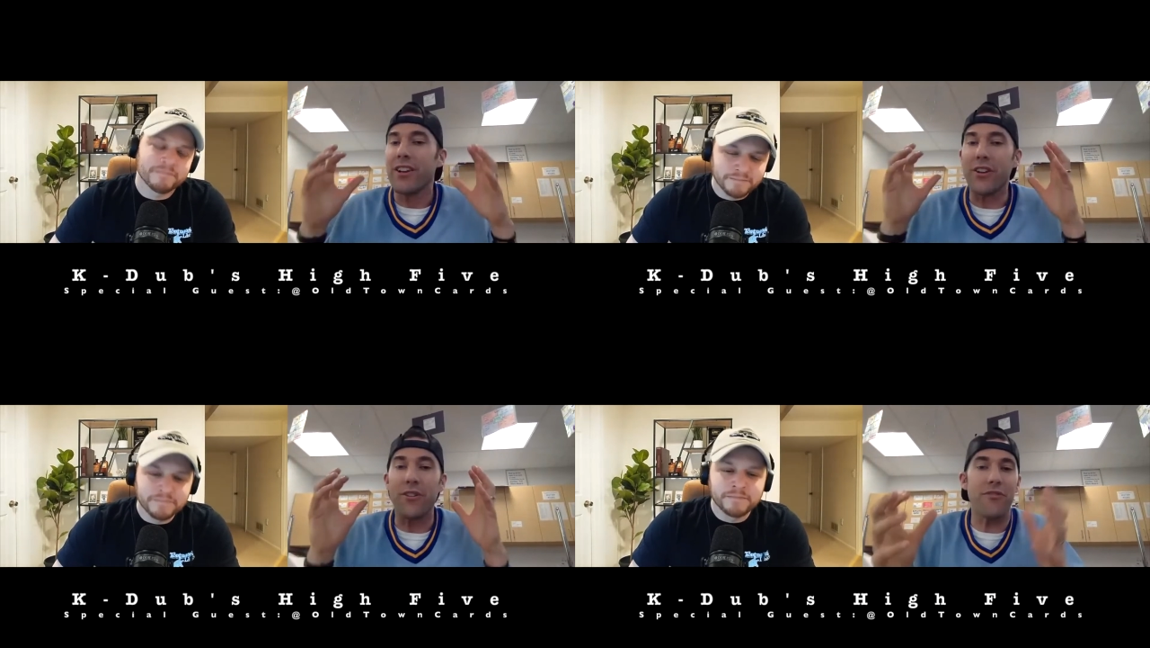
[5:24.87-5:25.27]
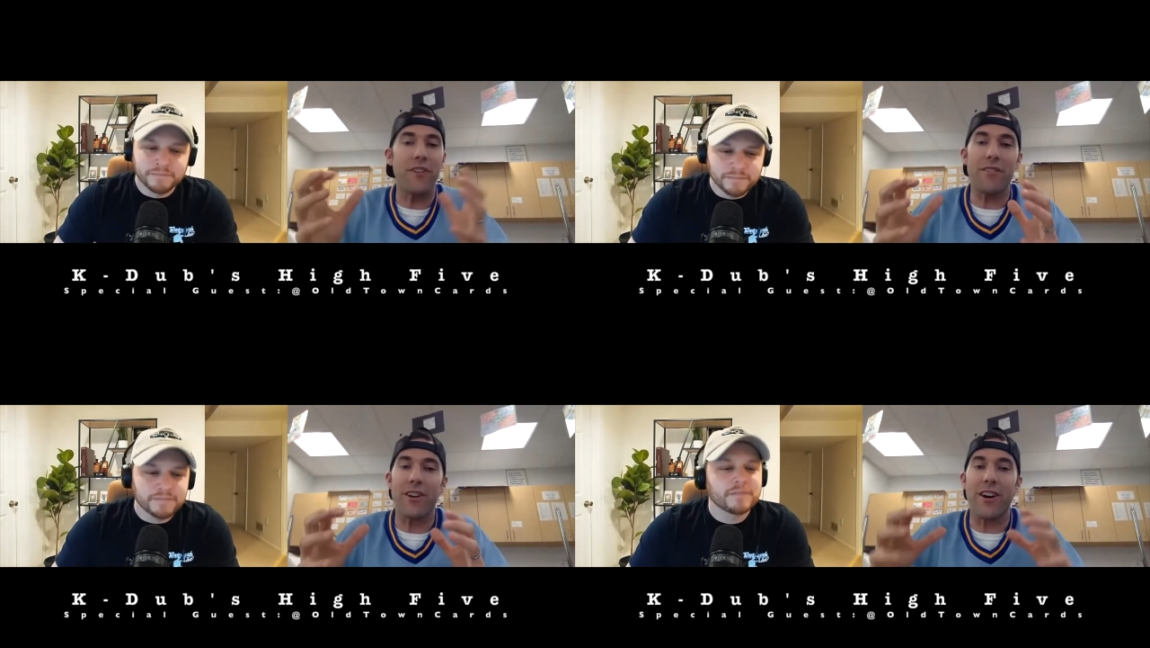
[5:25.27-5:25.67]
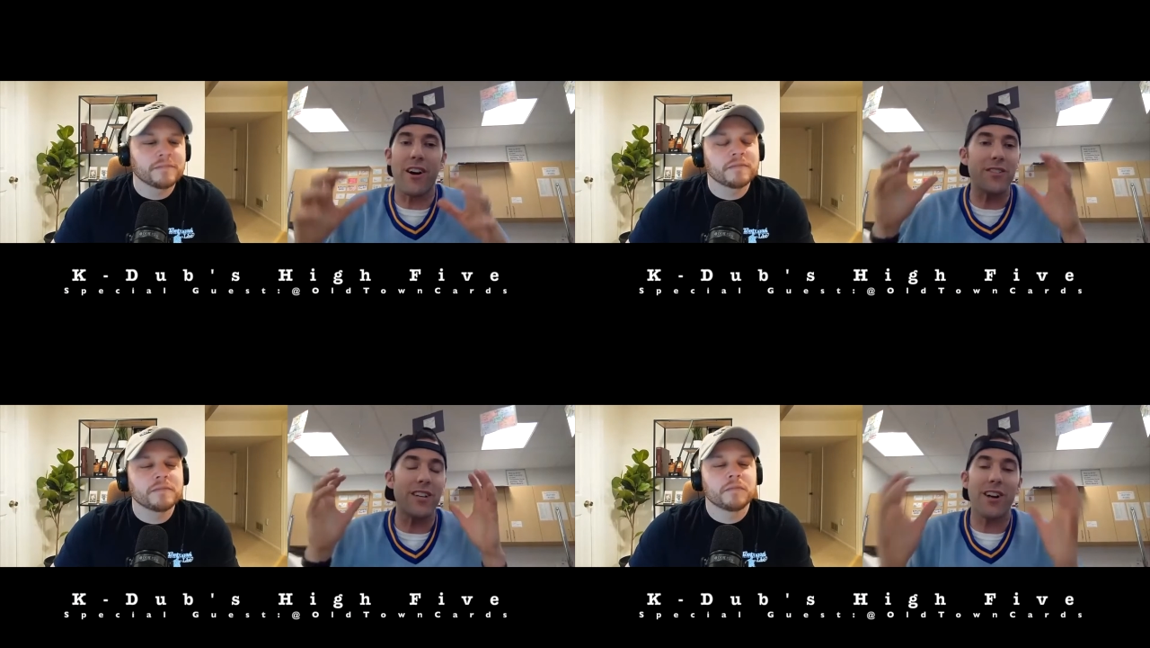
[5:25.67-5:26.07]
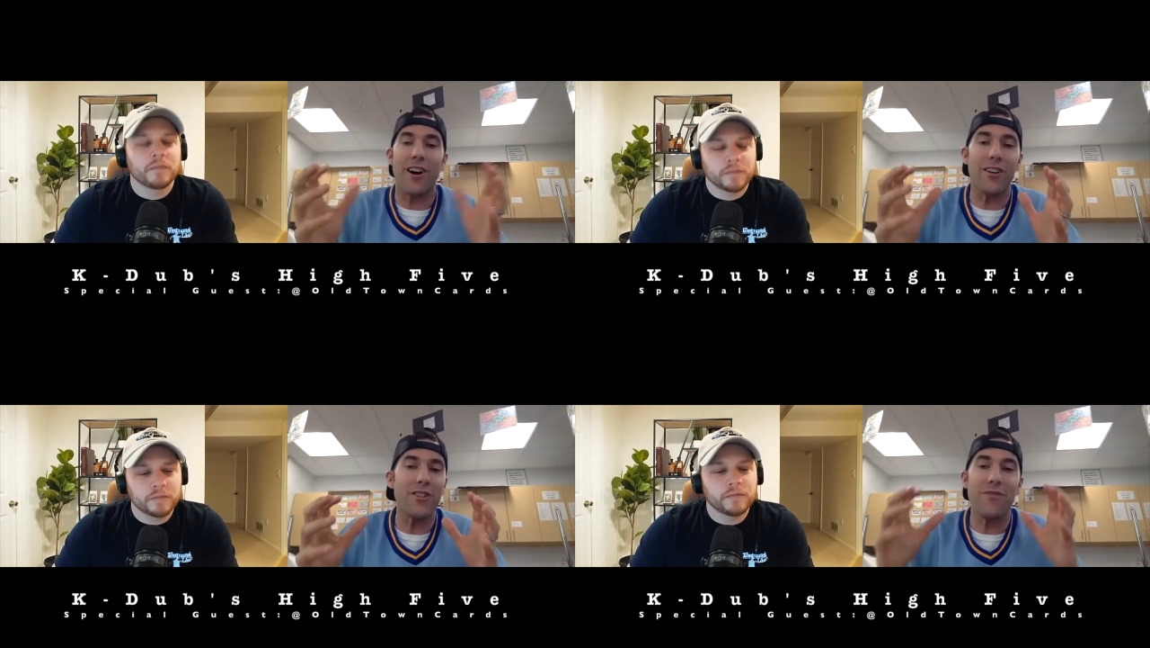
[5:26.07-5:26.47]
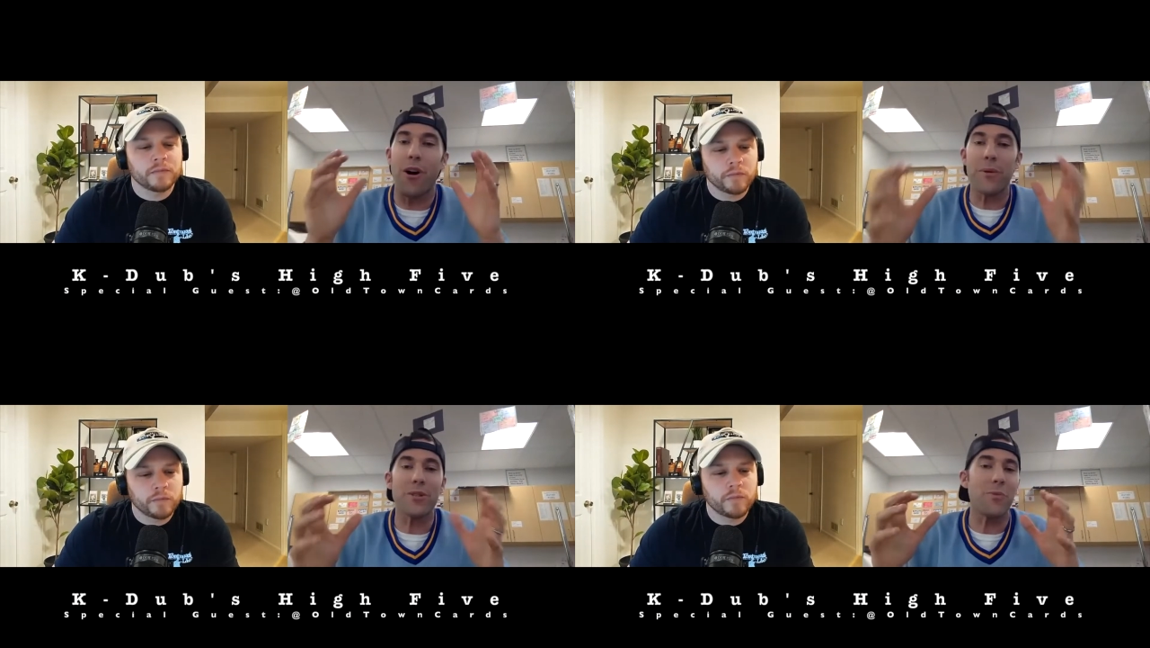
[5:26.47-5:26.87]
Speaker 1: your favorite card, the card you've
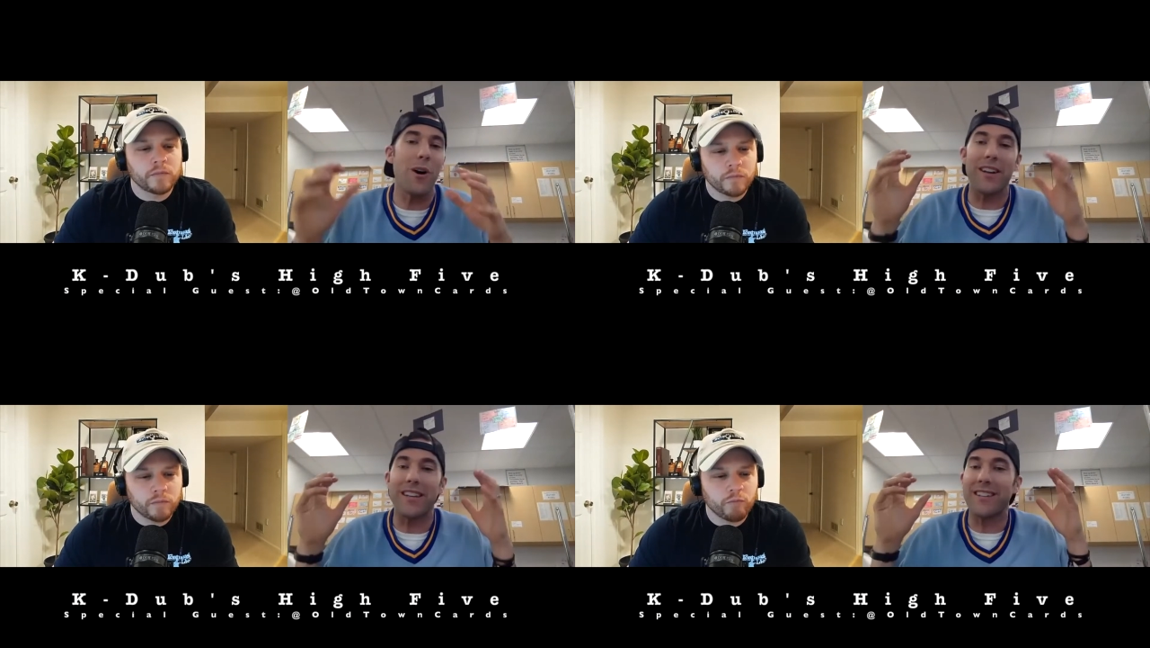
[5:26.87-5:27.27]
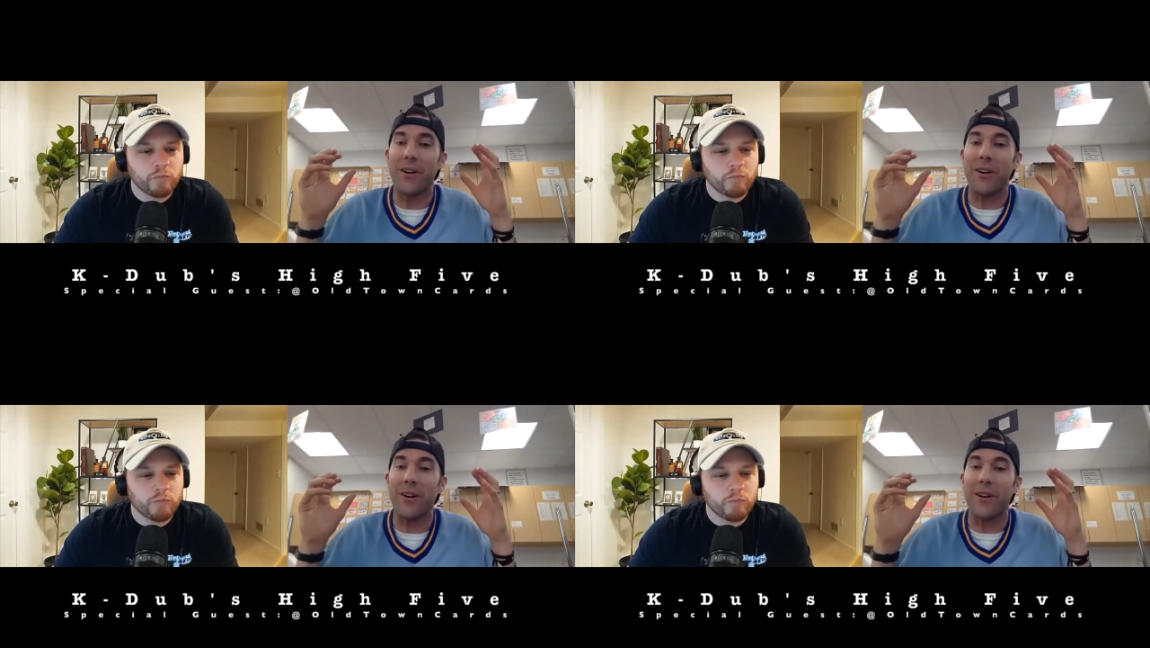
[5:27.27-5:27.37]
always wanted,